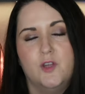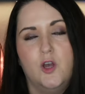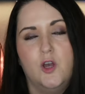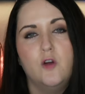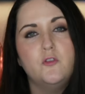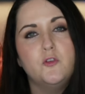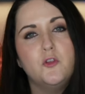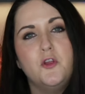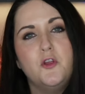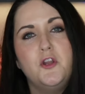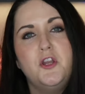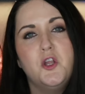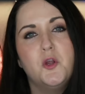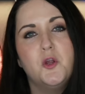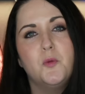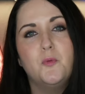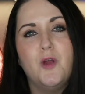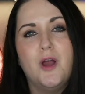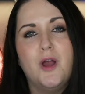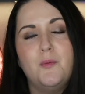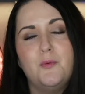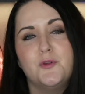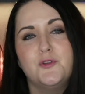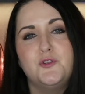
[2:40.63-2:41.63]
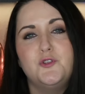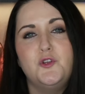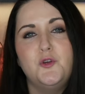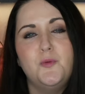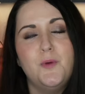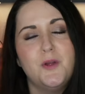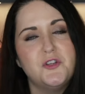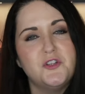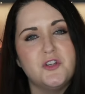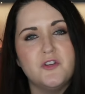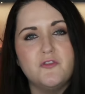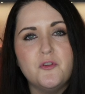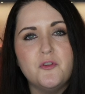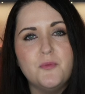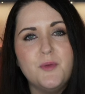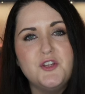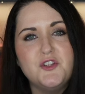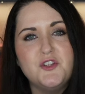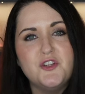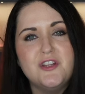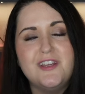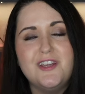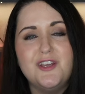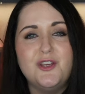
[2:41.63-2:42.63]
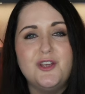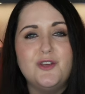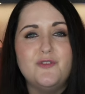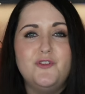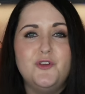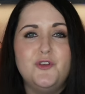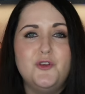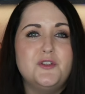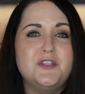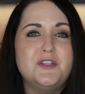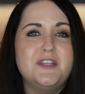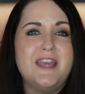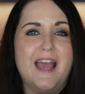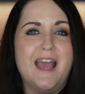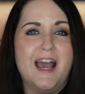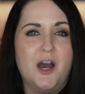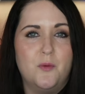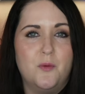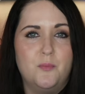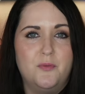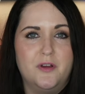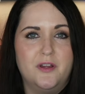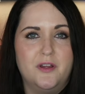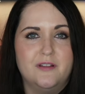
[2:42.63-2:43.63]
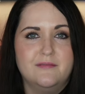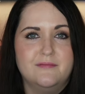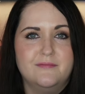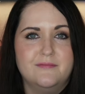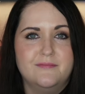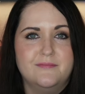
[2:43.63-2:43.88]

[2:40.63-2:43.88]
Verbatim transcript: Overloading your prompt with too much information can confuse the output.